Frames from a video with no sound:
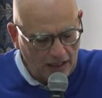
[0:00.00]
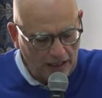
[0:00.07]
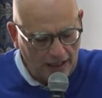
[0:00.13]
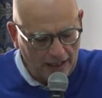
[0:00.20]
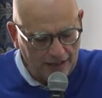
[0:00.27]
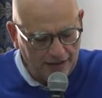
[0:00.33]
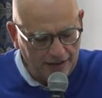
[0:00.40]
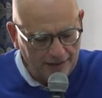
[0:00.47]

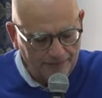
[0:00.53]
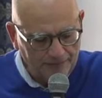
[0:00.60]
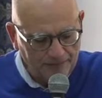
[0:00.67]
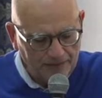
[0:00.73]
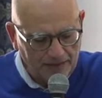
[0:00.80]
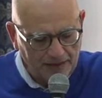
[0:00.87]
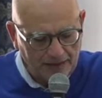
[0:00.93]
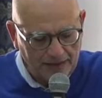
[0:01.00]
And
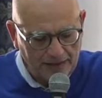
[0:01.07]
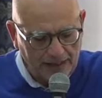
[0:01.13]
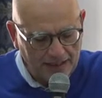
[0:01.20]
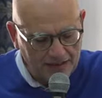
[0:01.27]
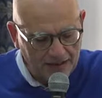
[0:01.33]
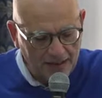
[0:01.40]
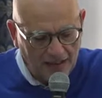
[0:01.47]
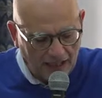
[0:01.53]

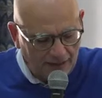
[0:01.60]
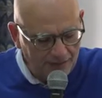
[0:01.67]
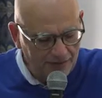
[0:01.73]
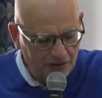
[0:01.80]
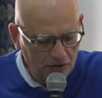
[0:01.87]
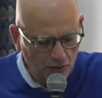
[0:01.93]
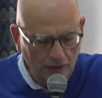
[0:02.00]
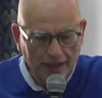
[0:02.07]
as he
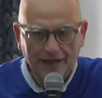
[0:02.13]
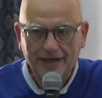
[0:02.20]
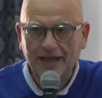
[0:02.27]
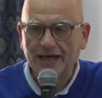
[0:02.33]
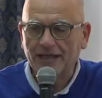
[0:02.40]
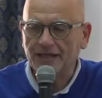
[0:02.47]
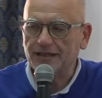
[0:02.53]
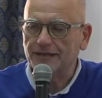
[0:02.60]
comes to an
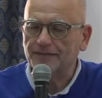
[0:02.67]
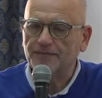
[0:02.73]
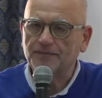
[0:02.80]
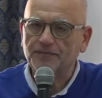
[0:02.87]
end,